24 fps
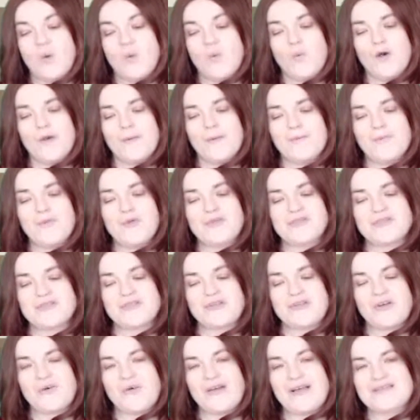What
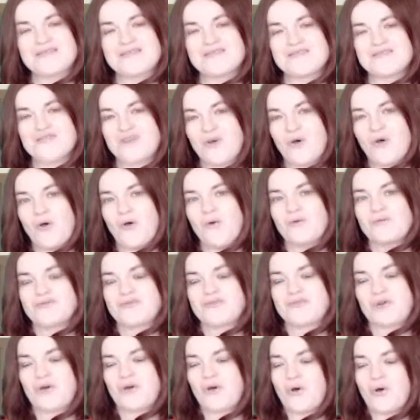musical has
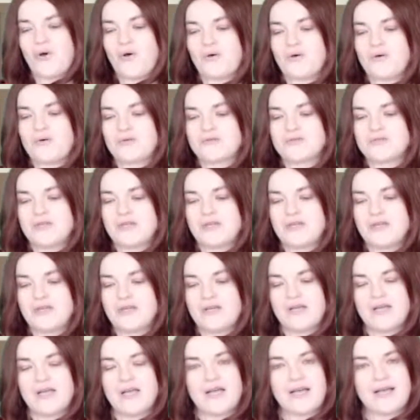songs called
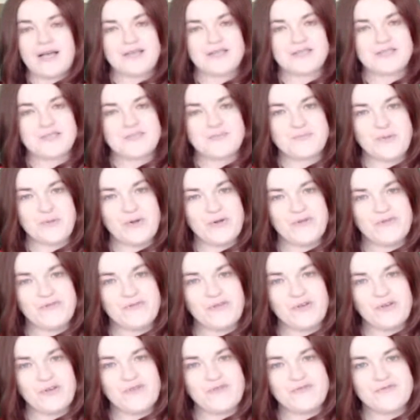A
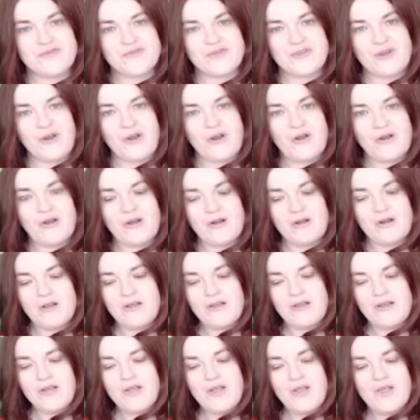Spoonful of Sugar,
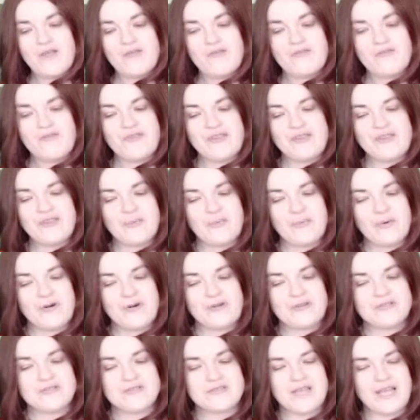Feed the
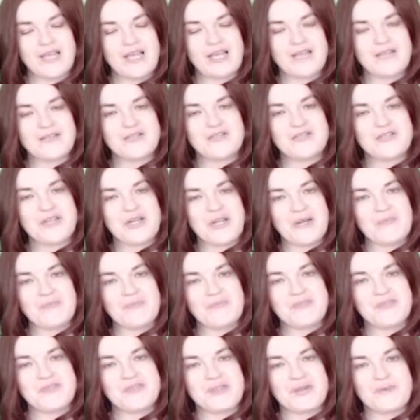Birds, and
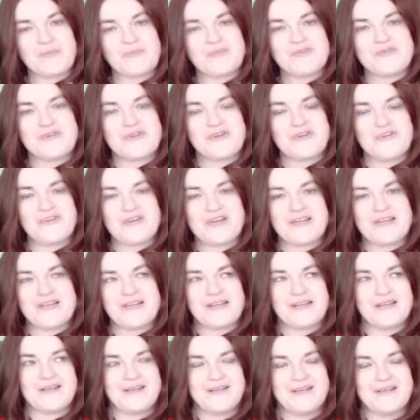Chim Chim
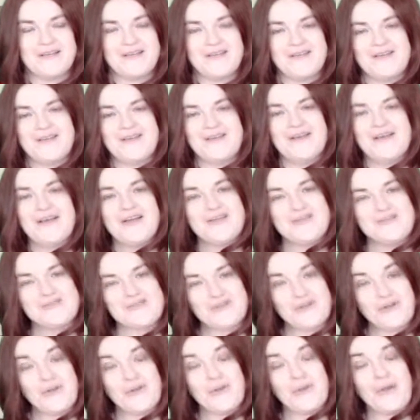Cheree?
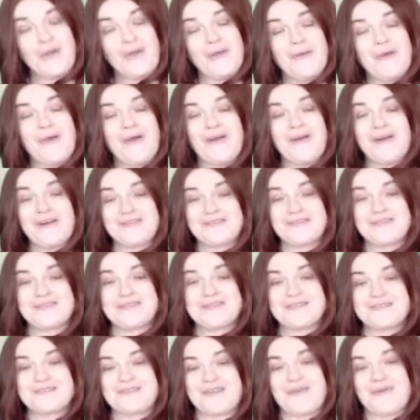Do you know how hard it
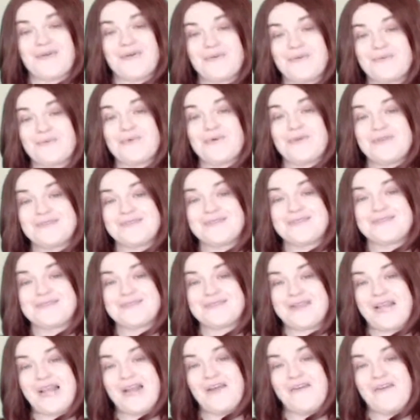is to not want to
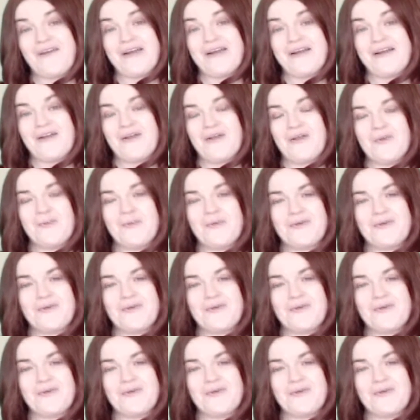sing right now?